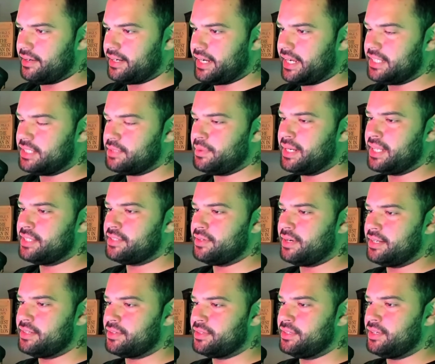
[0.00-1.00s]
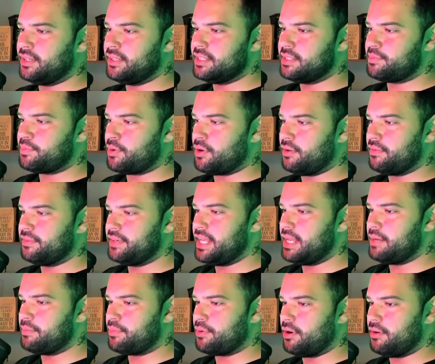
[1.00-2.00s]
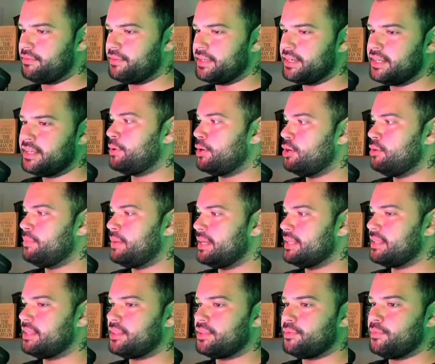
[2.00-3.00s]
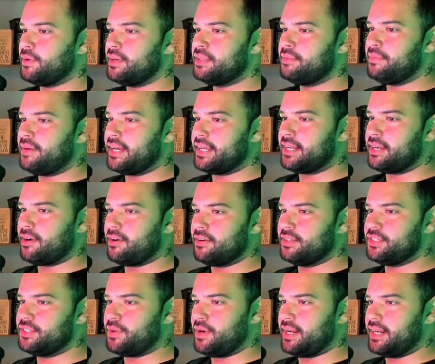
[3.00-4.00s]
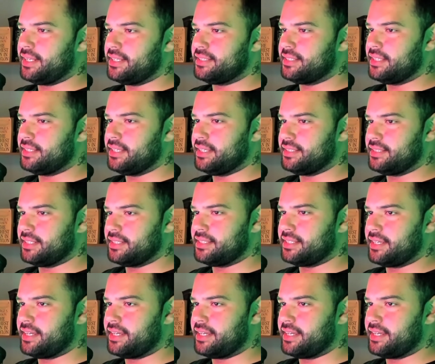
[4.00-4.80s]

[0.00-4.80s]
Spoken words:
Okay, $2,200 net profit per month with my current trading statistics.